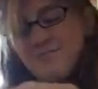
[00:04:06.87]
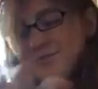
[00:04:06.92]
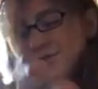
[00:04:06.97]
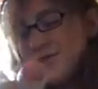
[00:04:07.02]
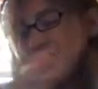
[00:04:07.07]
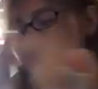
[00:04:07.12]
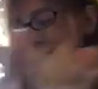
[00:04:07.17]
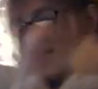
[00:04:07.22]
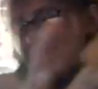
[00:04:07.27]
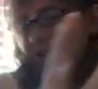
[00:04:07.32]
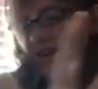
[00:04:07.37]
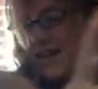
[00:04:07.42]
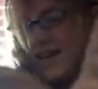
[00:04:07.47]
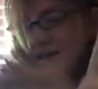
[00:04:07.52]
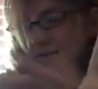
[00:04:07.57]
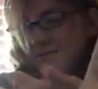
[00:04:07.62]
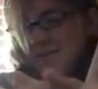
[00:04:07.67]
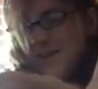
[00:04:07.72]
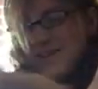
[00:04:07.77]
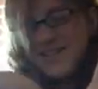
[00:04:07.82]
just gonna
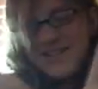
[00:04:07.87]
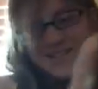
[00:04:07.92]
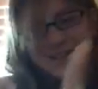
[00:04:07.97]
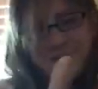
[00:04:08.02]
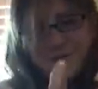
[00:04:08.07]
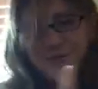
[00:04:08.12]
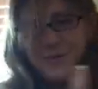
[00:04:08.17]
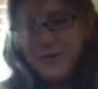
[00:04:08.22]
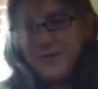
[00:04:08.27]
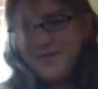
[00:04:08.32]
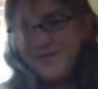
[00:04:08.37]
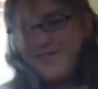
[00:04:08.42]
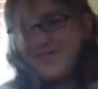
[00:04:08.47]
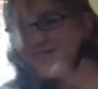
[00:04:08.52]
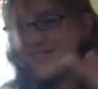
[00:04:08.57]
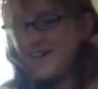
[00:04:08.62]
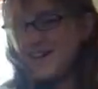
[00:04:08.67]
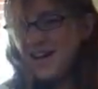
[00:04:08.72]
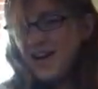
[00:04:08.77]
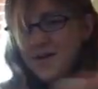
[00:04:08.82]
keep this on the whole
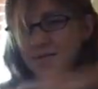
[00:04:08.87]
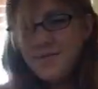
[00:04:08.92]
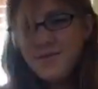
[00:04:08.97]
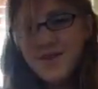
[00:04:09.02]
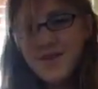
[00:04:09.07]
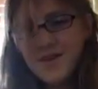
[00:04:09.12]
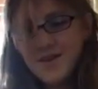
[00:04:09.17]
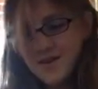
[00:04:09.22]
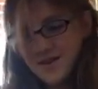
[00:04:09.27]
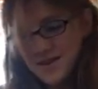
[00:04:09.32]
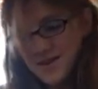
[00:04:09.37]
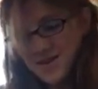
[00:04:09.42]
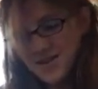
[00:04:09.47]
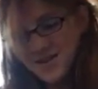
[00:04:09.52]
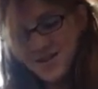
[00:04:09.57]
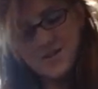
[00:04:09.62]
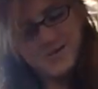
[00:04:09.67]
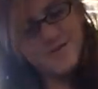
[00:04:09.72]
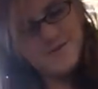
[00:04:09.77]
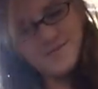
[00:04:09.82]
time.
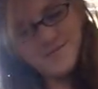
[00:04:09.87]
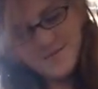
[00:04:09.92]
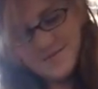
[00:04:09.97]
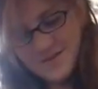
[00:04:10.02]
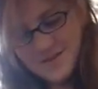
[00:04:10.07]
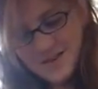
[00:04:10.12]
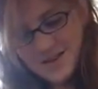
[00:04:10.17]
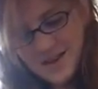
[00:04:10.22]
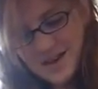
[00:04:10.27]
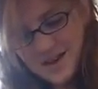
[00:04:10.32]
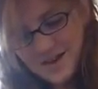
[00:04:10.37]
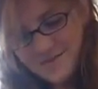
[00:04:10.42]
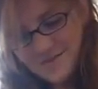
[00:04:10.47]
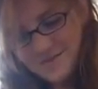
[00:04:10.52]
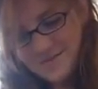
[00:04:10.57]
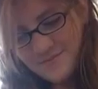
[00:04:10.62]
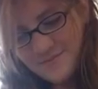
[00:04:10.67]
So, yeah.